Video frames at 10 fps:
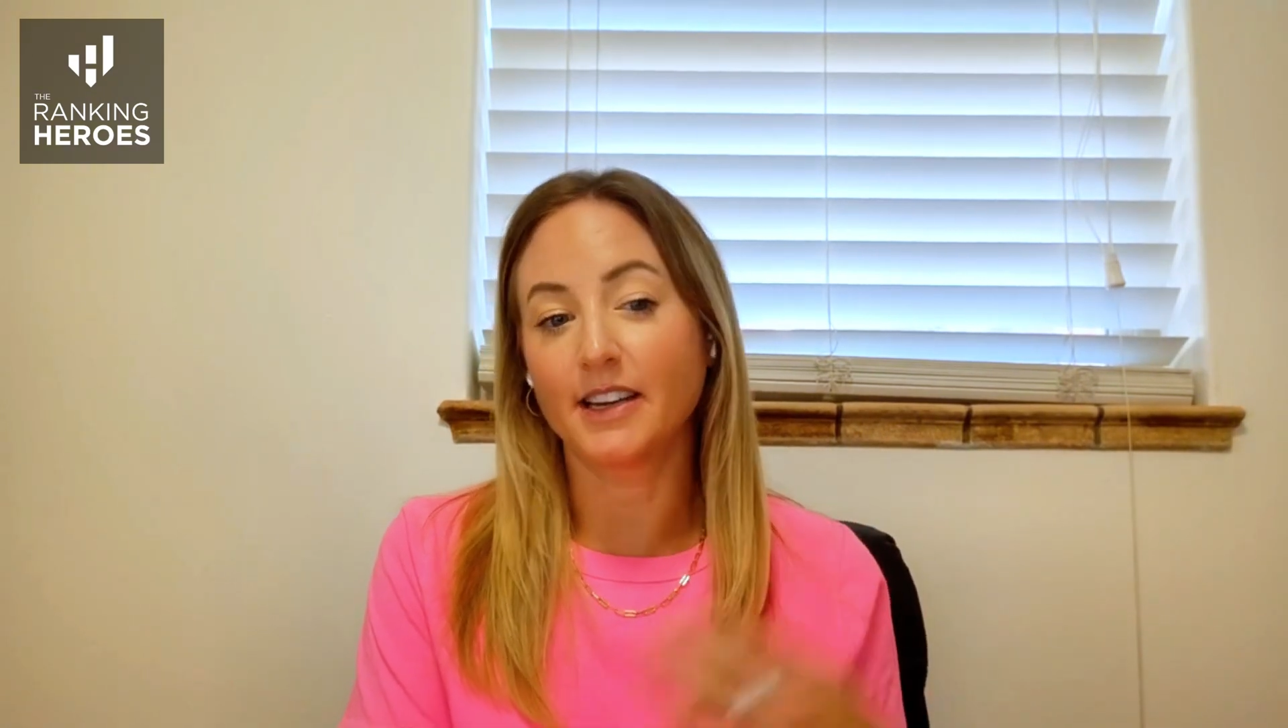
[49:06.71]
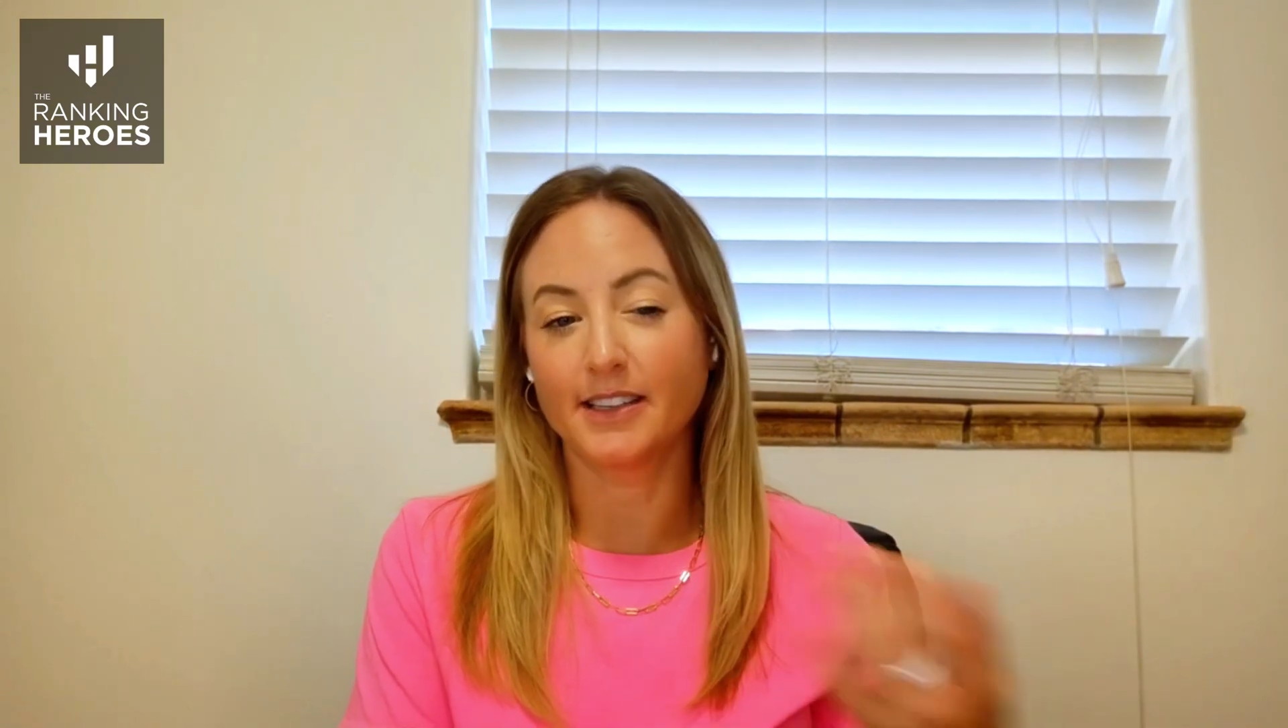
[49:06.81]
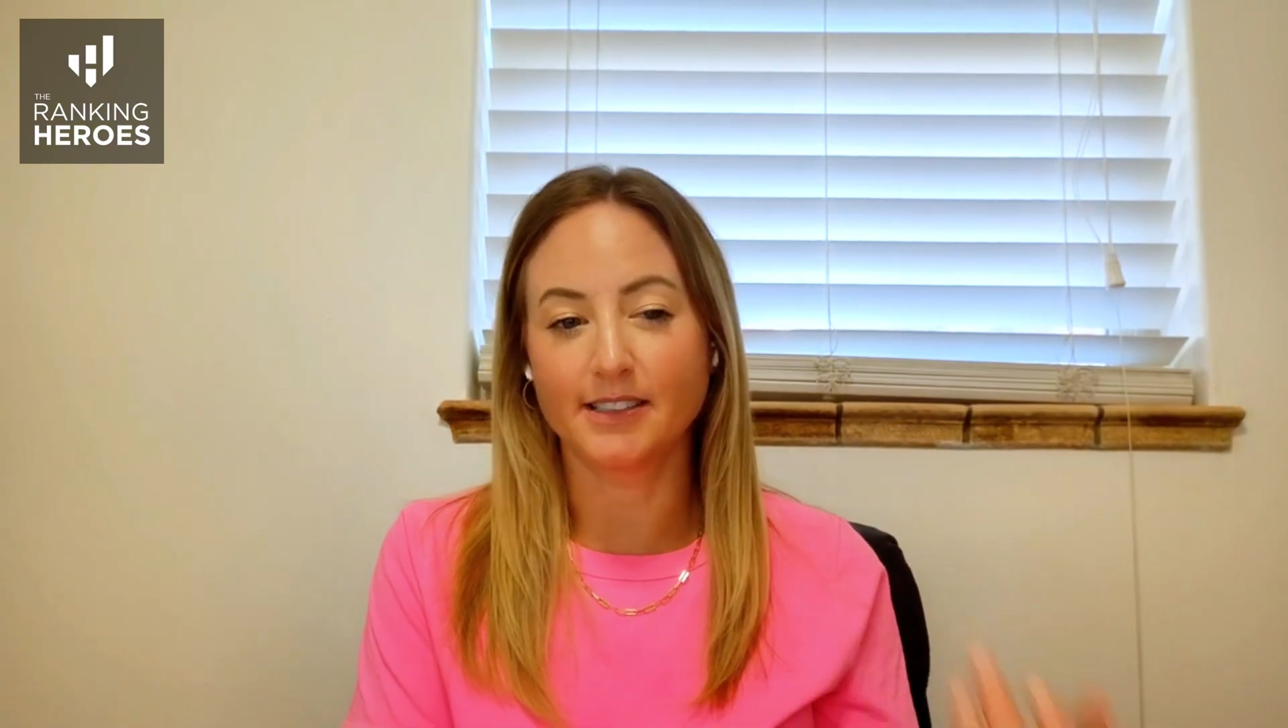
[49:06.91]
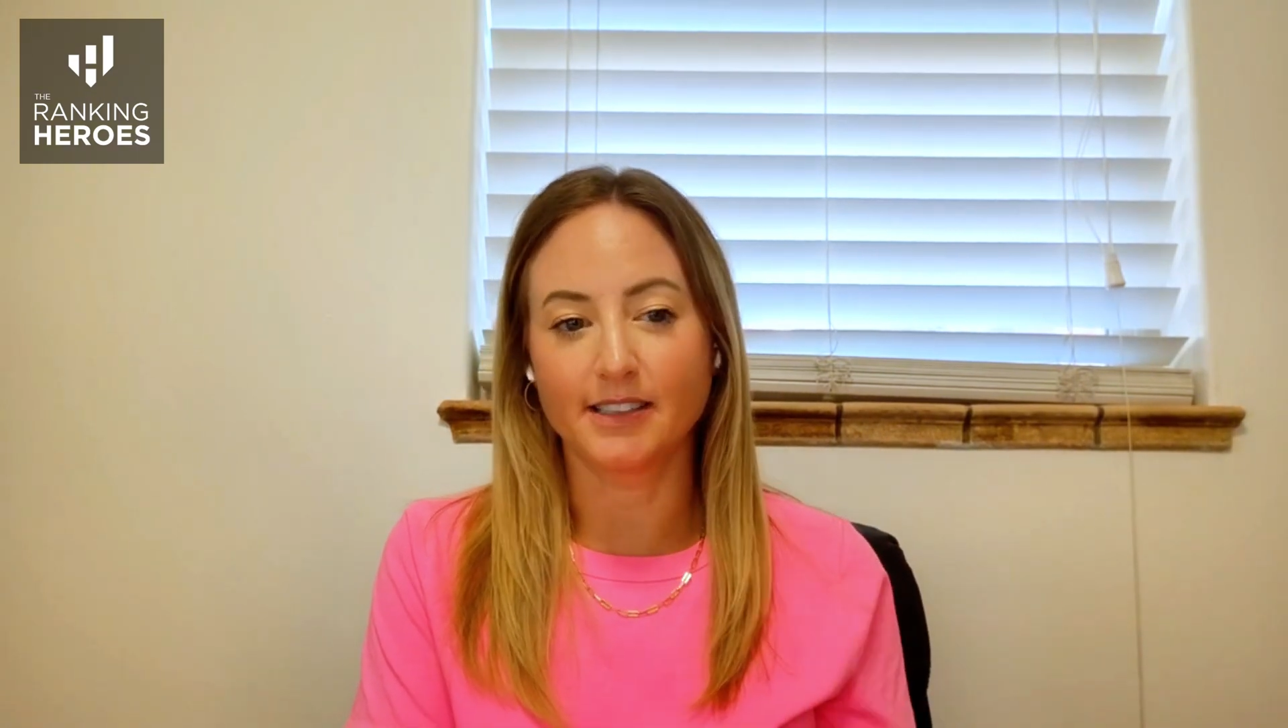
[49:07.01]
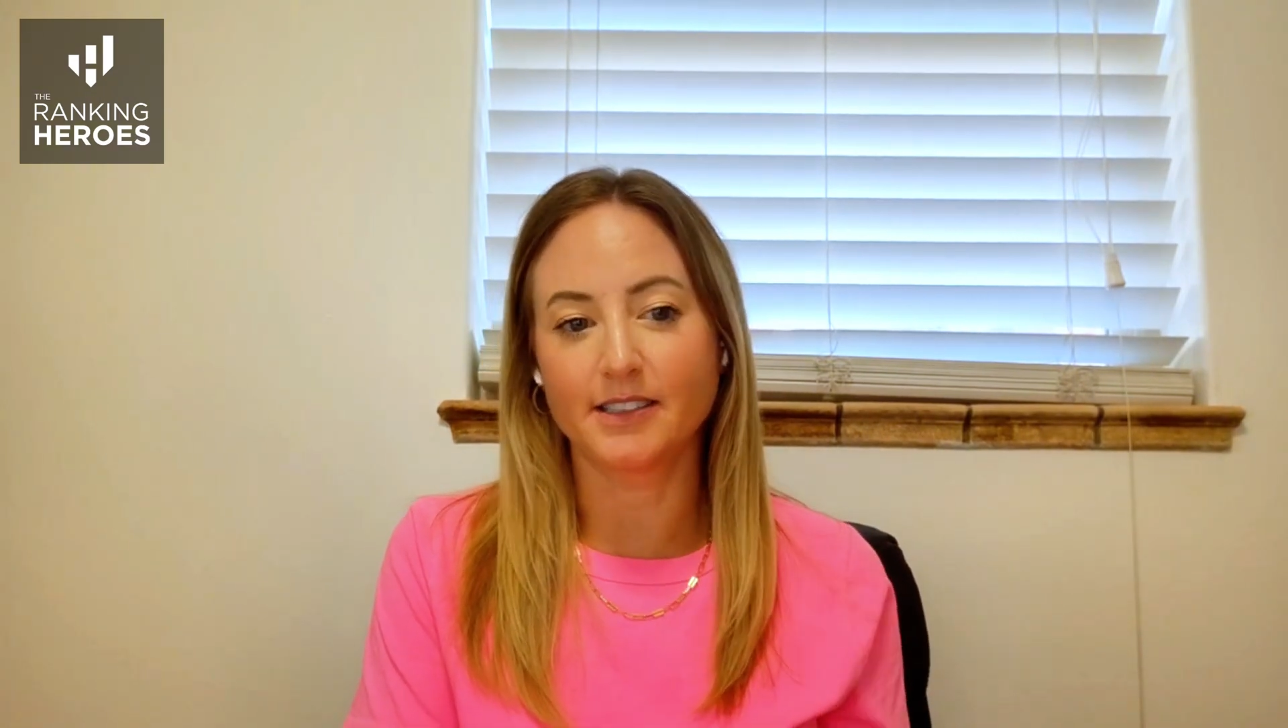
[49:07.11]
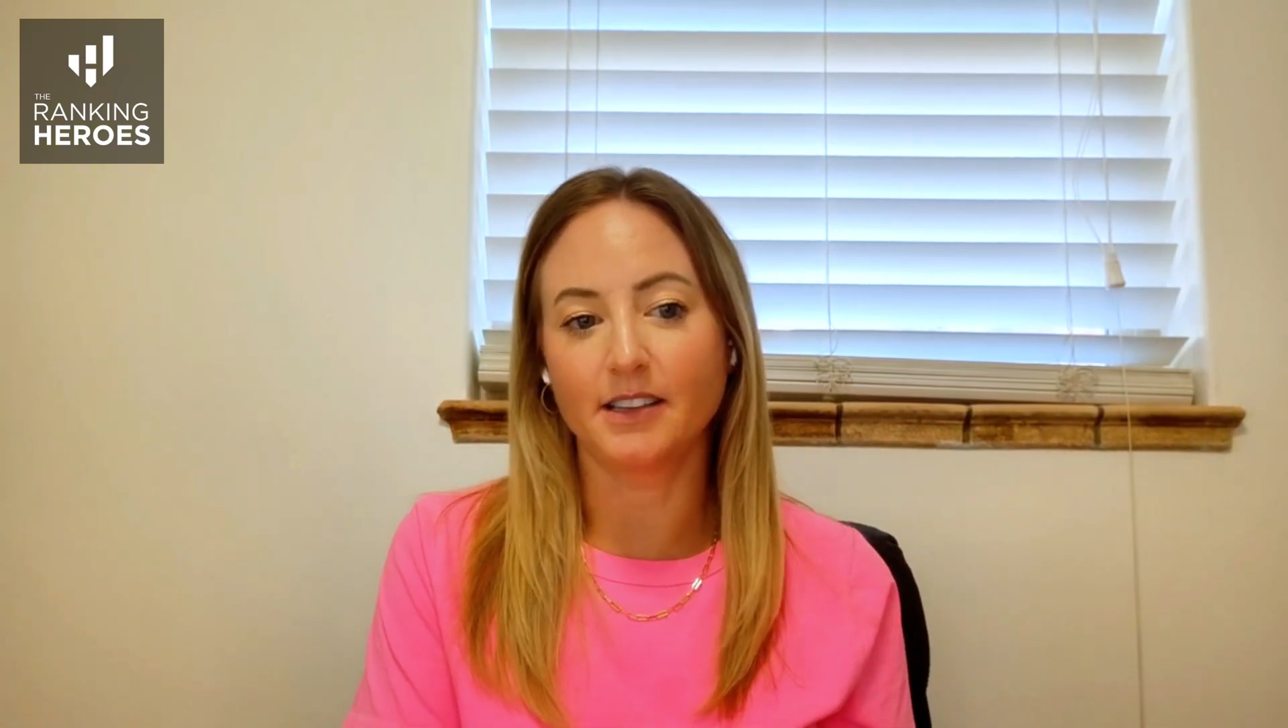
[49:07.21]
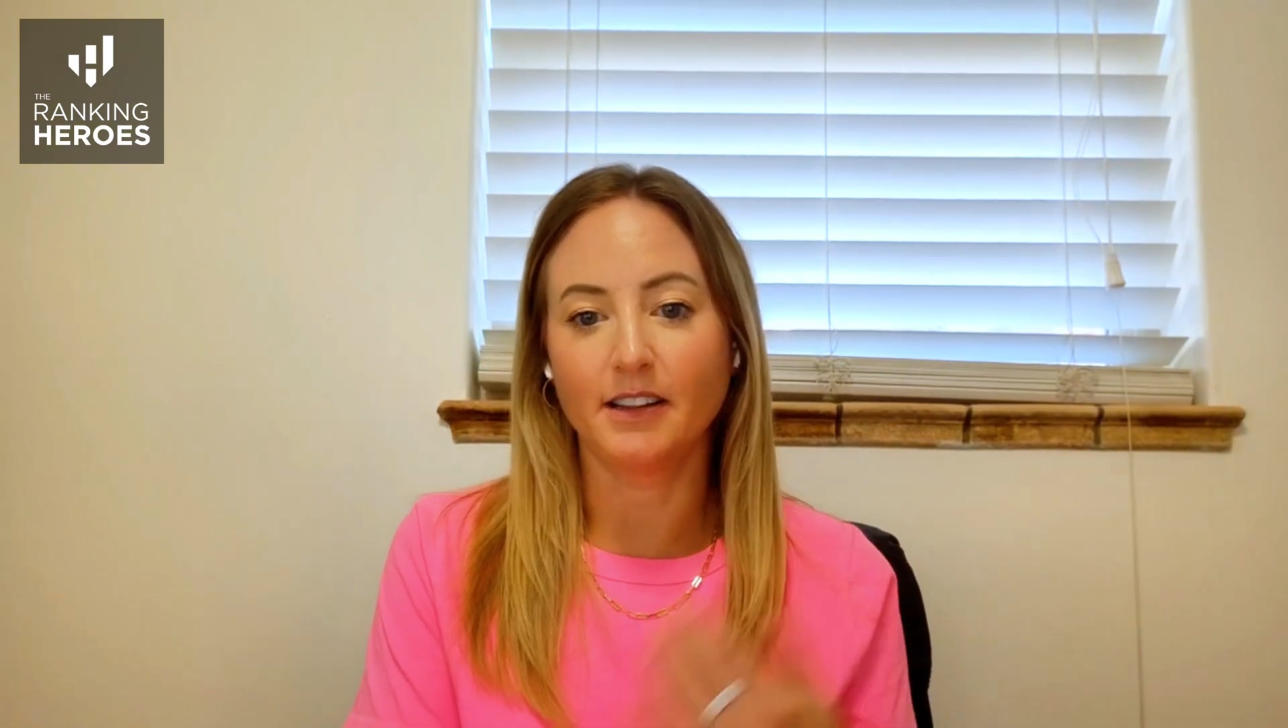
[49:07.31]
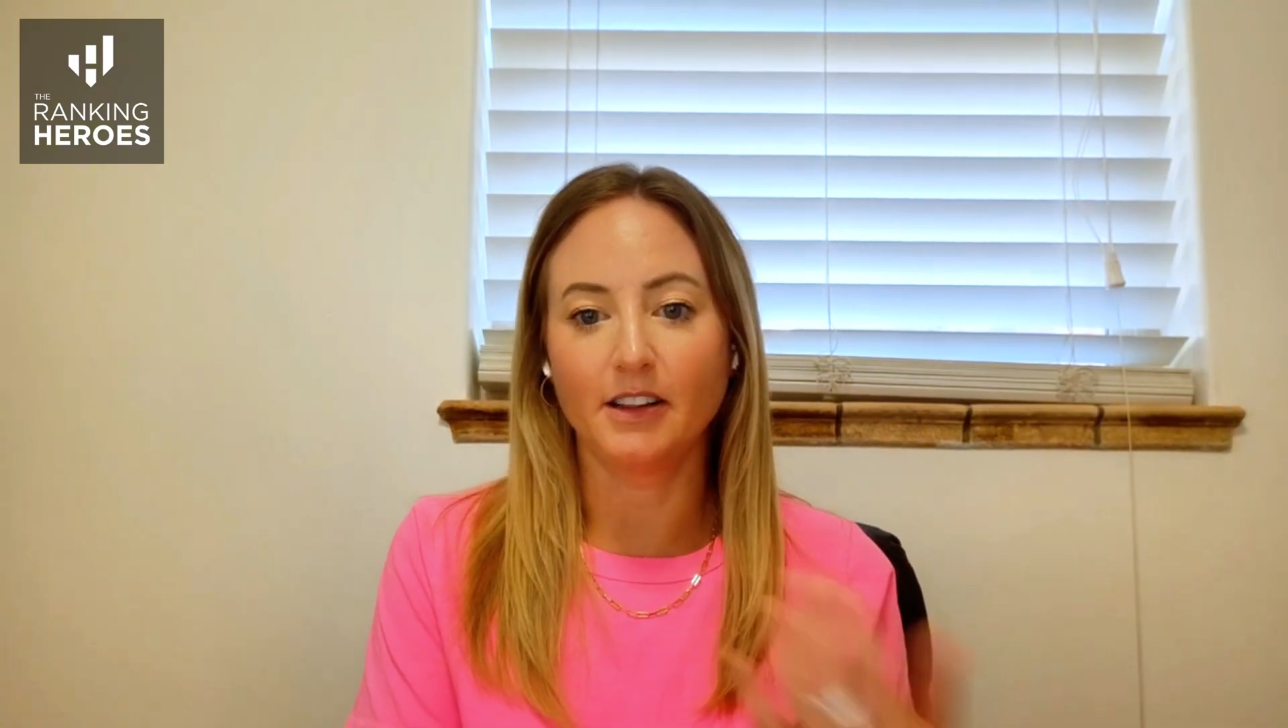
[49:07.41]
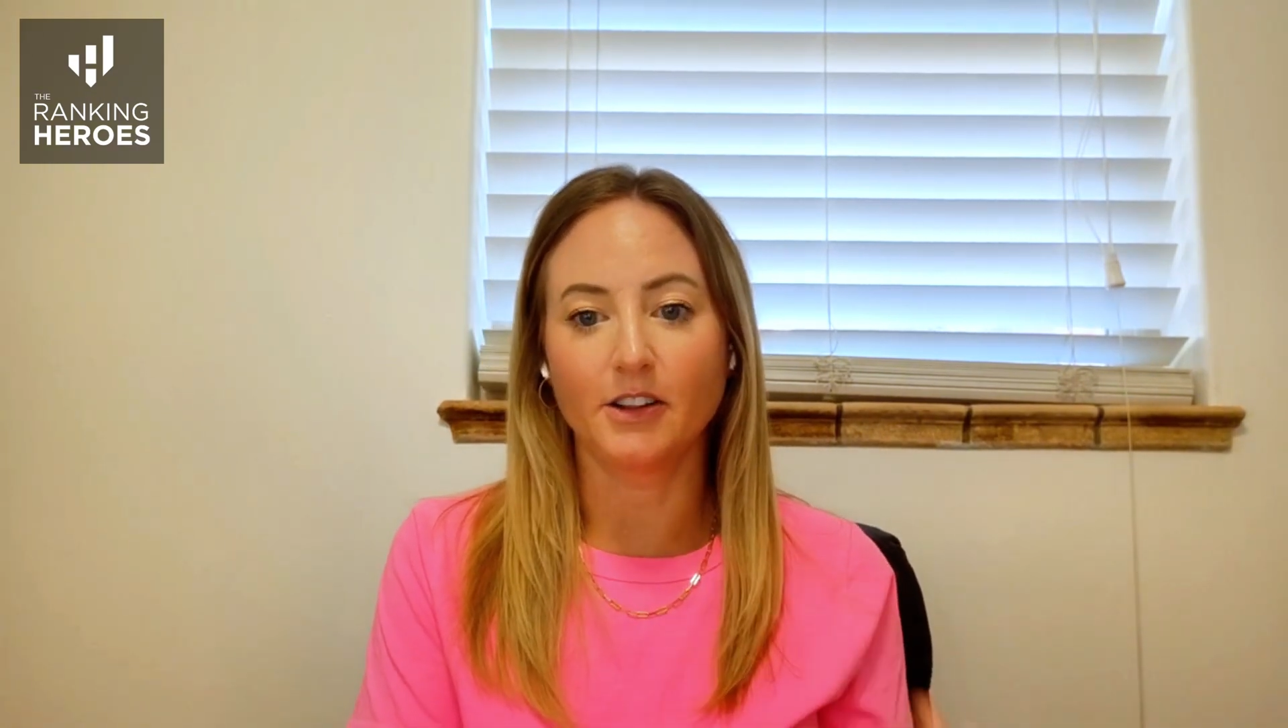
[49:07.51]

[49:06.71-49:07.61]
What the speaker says: consistently